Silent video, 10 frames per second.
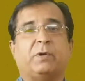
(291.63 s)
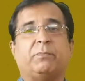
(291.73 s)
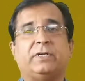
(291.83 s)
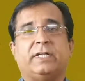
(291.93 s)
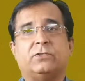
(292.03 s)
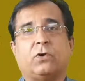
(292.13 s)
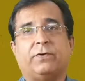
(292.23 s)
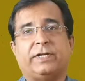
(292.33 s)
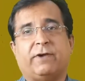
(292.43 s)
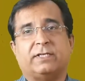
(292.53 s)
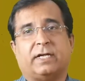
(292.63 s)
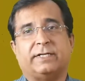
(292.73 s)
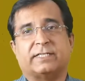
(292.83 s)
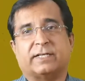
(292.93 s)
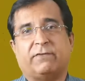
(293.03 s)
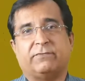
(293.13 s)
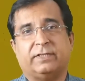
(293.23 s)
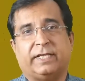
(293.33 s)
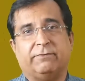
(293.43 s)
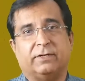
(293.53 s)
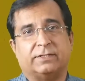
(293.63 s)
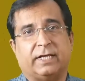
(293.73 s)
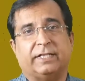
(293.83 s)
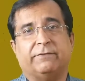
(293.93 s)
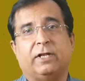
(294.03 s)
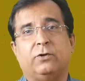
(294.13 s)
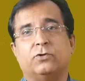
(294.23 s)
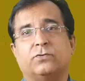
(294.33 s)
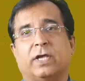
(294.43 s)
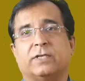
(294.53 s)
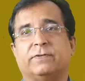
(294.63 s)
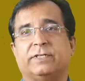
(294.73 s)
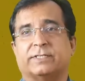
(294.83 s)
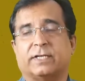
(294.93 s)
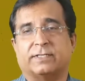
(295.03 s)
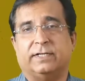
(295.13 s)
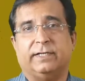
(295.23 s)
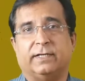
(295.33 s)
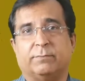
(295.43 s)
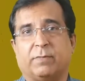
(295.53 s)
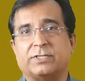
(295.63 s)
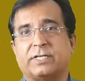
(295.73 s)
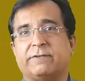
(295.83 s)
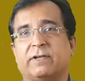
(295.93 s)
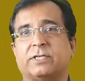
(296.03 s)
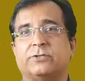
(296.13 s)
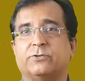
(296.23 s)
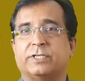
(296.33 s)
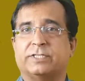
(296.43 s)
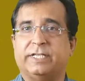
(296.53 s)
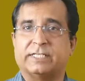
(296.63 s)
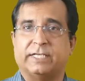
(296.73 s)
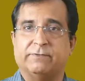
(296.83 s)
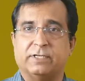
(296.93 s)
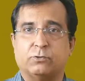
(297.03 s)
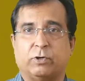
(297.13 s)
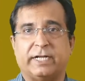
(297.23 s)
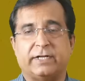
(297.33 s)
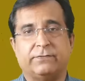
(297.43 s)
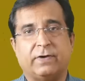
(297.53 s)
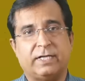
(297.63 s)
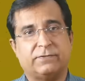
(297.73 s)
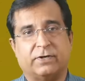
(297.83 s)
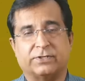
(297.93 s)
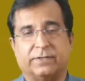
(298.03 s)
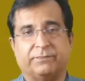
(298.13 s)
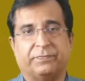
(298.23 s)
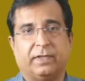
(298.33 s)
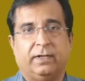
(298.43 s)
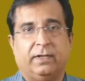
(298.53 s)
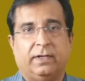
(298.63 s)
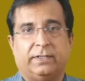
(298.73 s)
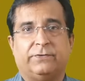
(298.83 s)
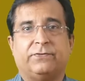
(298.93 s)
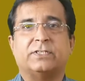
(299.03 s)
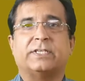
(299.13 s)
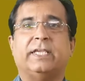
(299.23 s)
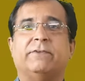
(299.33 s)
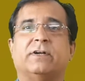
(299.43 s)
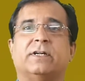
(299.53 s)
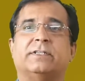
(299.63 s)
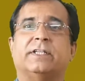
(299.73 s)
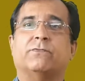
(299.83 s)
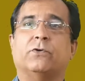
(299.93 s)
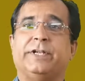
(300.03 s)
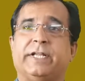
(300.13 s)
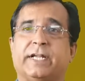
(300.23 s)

the properties of a device are described with keywords and the values as we discussed earlier. Master devices uses these keywords to identify its function. The first keyword therefore